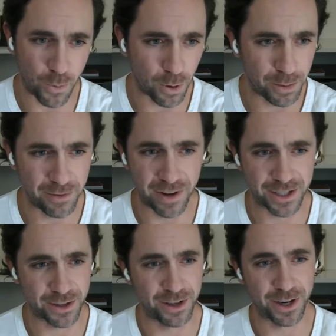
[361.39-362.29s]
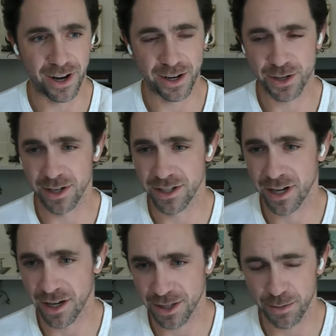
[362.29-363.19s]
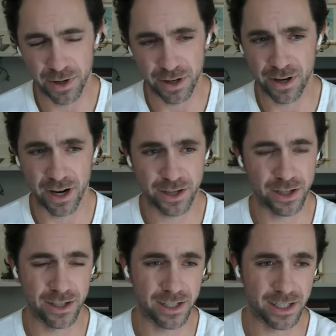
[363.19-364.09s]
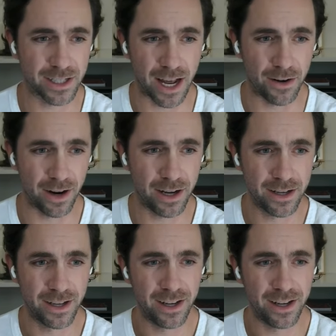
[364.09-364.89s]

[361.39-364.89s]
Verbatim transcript: warm investor introductions, customer introductions, etc.